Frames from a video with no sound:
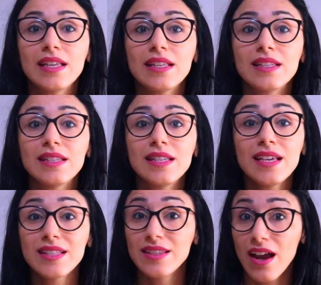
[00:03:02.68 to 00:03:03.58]

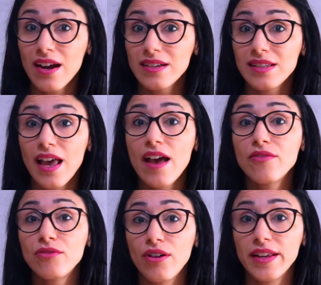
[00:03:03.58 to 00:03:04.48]
Sea stars have
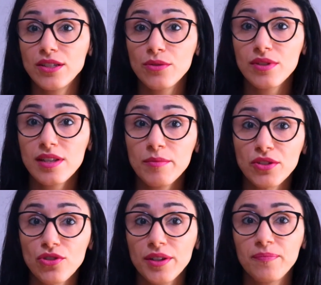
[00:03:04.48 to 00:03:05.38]
radial
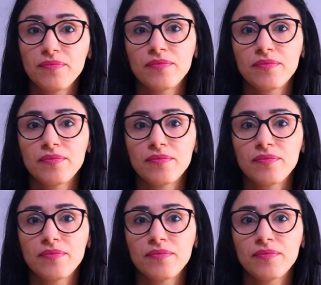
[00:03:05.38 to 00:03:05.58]
symmetry.